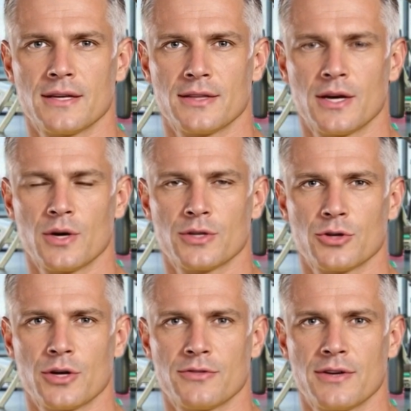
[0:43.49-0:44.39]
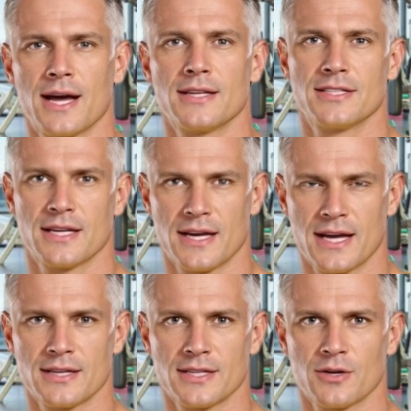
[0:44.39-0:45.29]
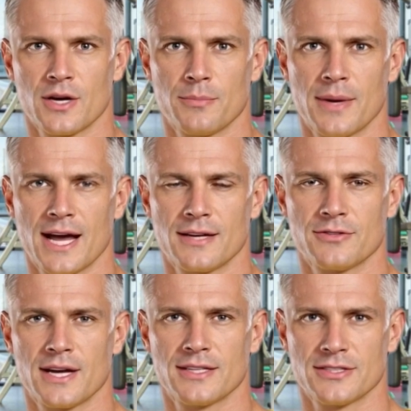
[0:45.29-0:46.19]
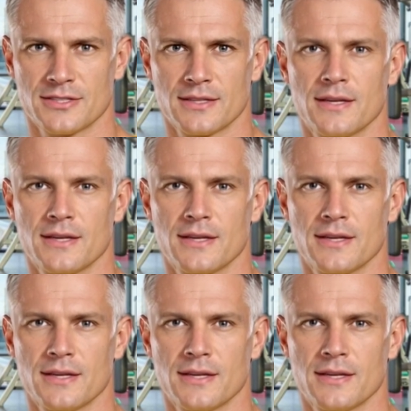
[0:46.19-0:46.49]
There are good fats and there are bad fats.